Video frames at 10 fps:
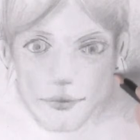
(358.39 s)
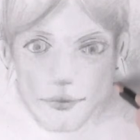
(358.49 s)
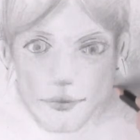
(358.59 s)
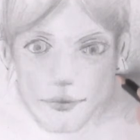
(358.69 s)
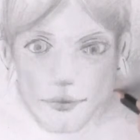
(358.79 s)

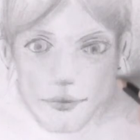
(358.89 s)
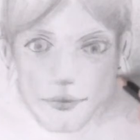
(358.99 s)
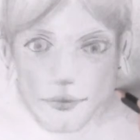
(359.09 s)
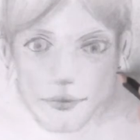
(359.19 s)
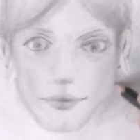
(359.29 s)
just so you can
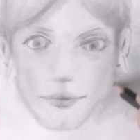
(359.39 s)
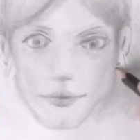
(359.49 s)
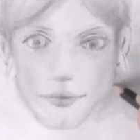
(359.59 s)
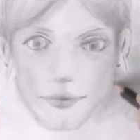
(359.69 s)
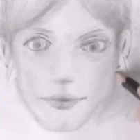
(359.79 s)
see it
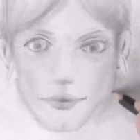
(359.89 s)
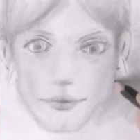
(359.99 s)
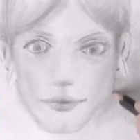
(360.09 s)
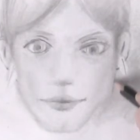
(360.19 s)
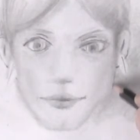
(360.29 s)
there.
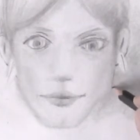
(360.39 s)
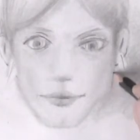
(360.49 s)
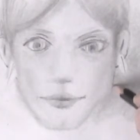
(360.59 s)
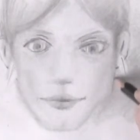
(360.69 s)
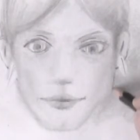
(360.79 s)

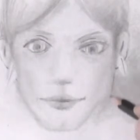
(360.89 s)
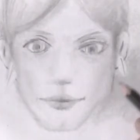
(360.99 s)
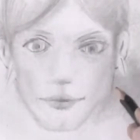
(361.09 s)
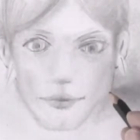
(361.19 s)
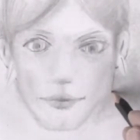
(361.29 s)

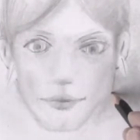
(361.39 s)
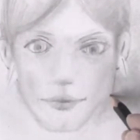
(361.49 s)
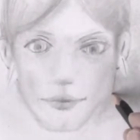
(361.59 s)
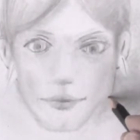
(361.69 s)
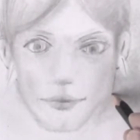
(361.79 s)
And then
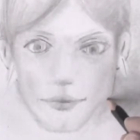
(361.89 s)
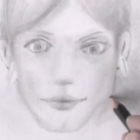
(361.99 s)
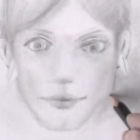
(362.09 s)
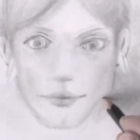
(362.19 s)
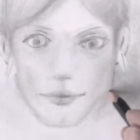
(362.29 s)
it's
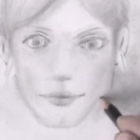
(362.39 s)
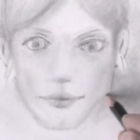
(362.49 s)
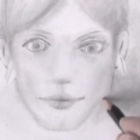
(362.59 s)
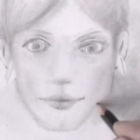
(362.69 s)
coming in